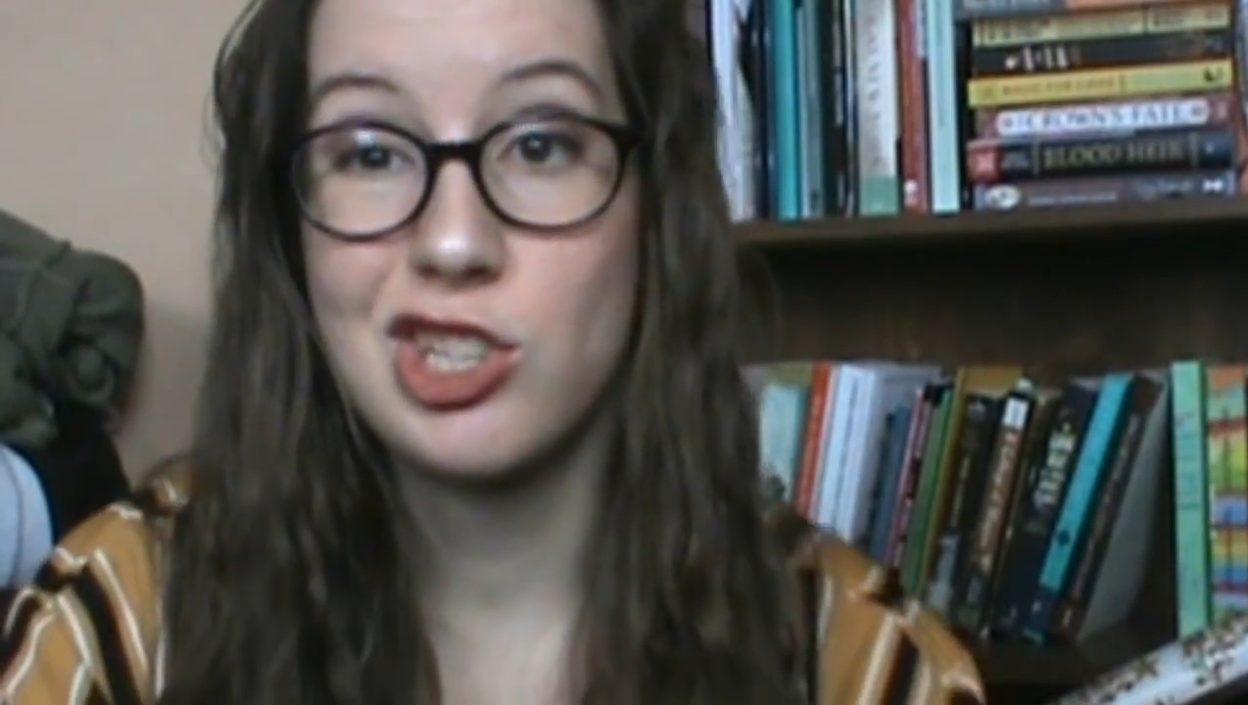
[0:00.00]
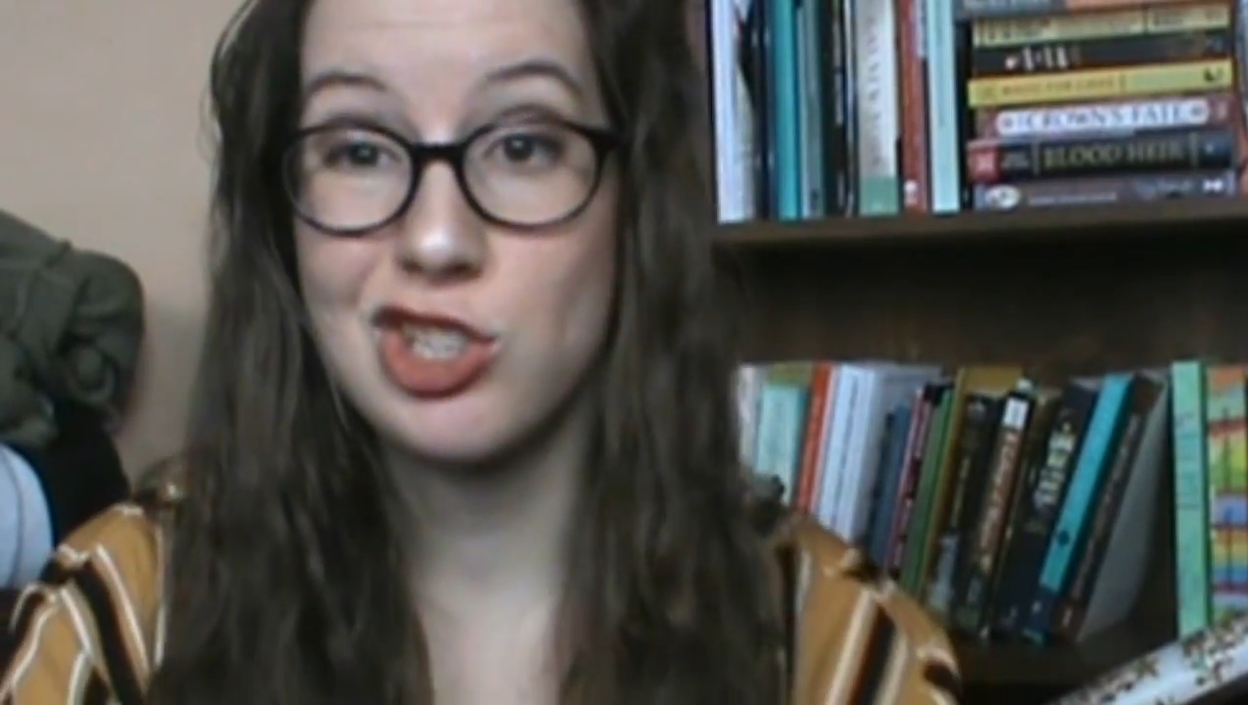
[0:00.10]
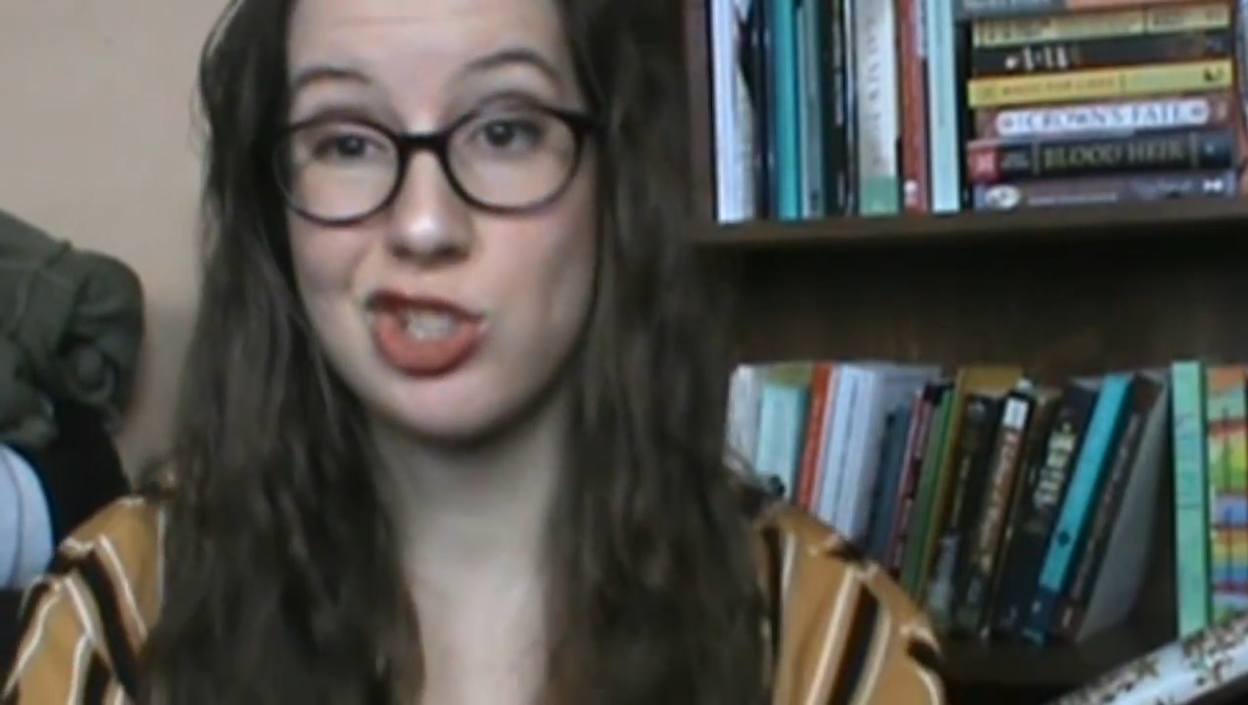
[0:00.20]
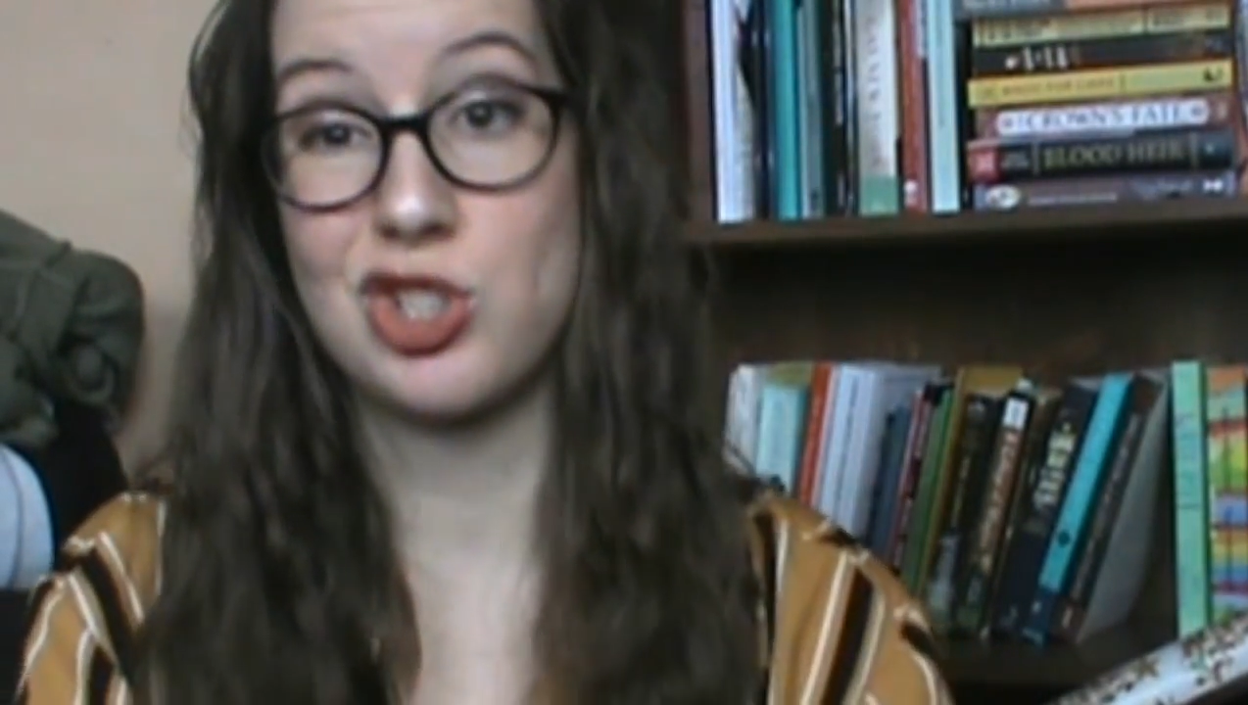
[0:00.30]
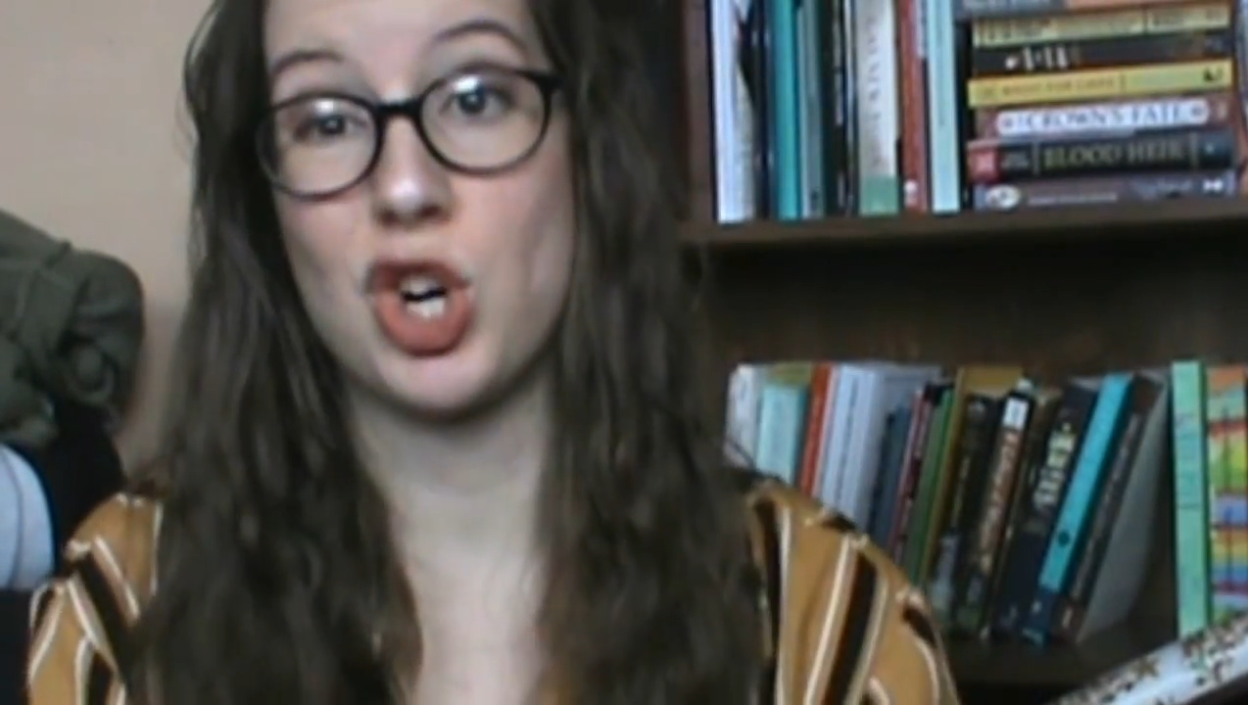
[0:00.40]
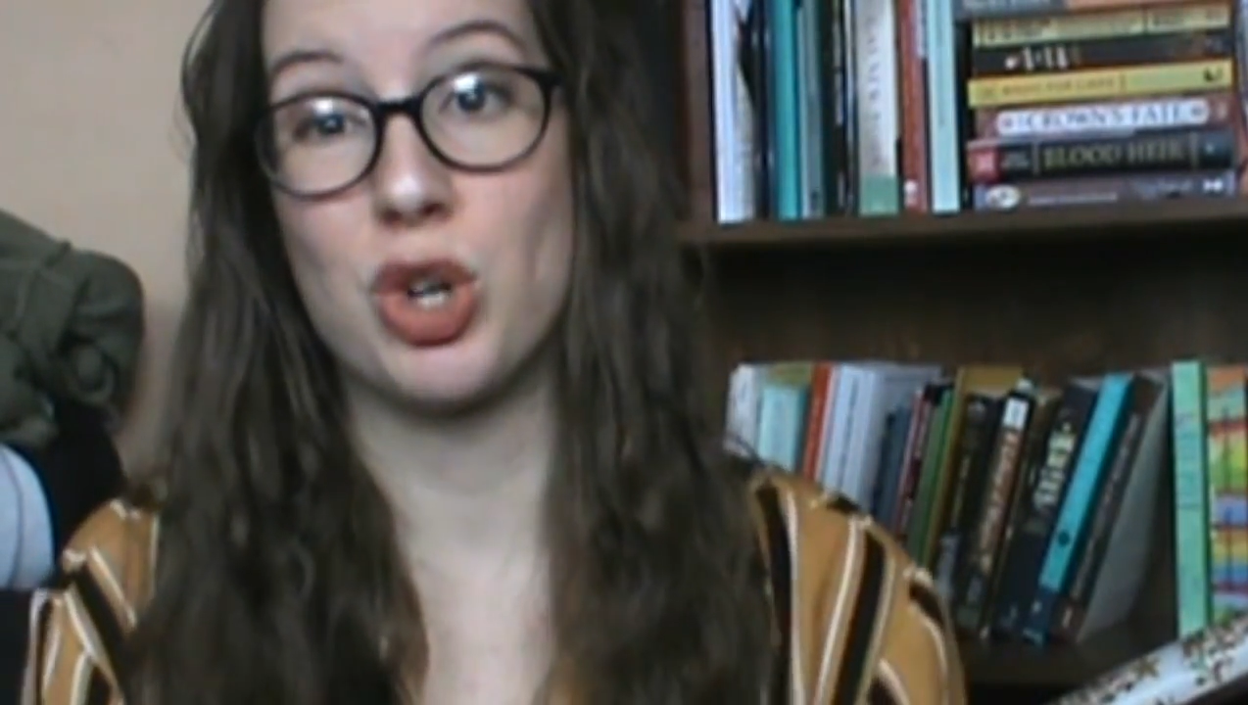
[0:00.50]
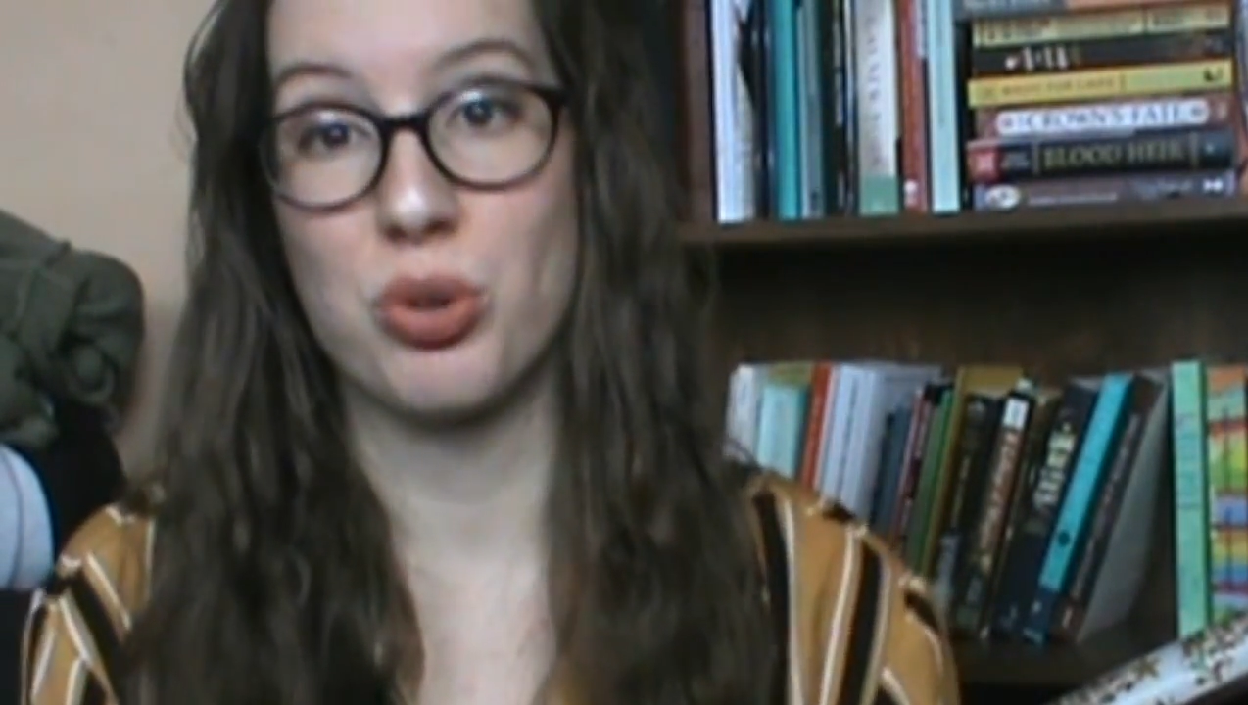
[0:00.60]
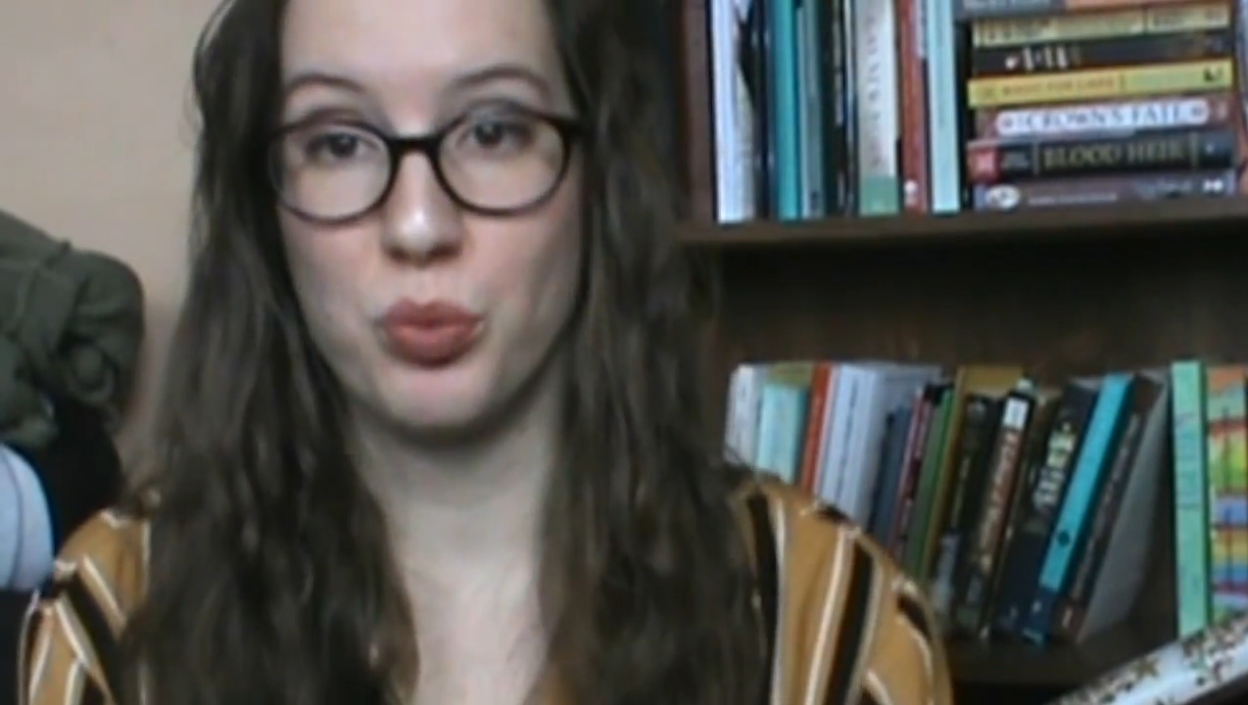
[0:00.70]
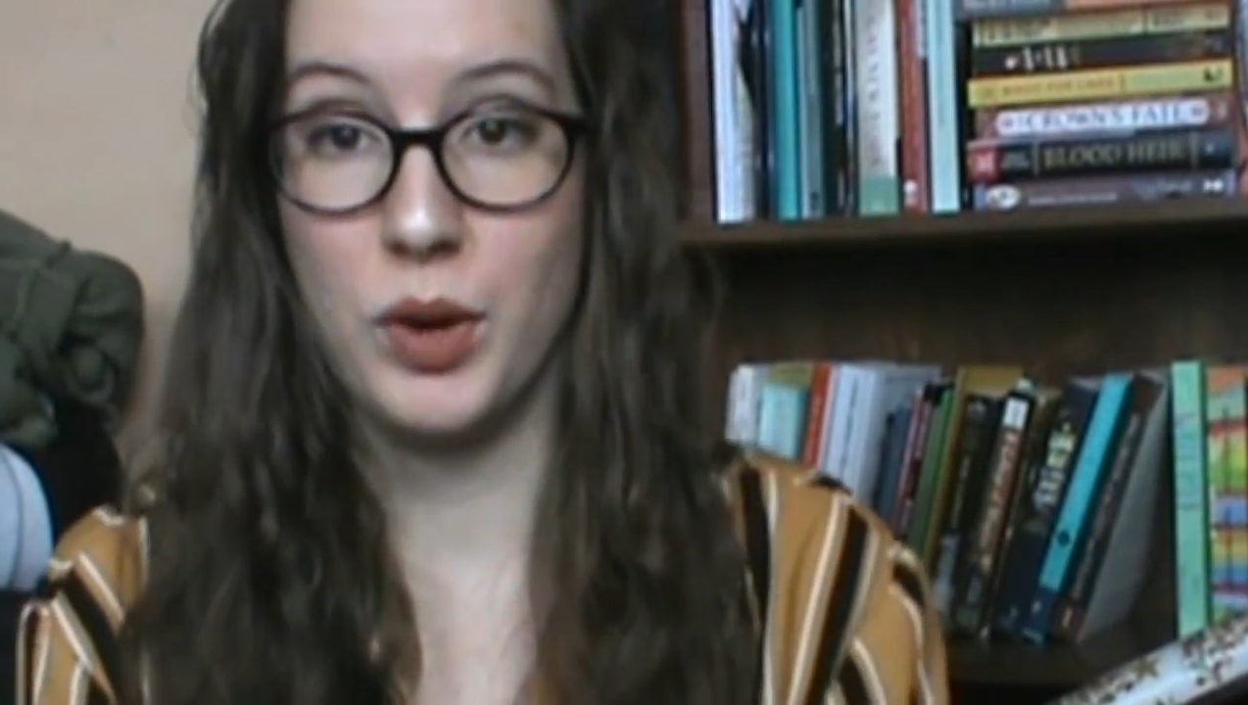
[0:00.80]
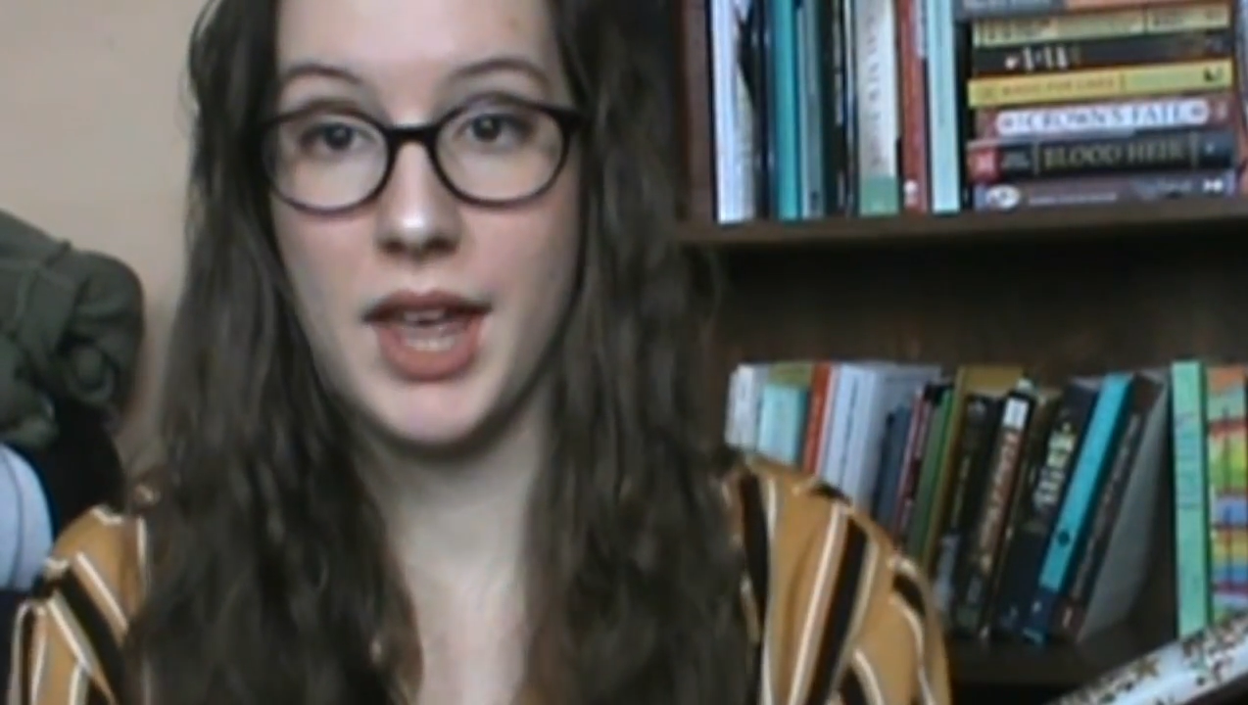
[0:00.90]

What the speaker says: start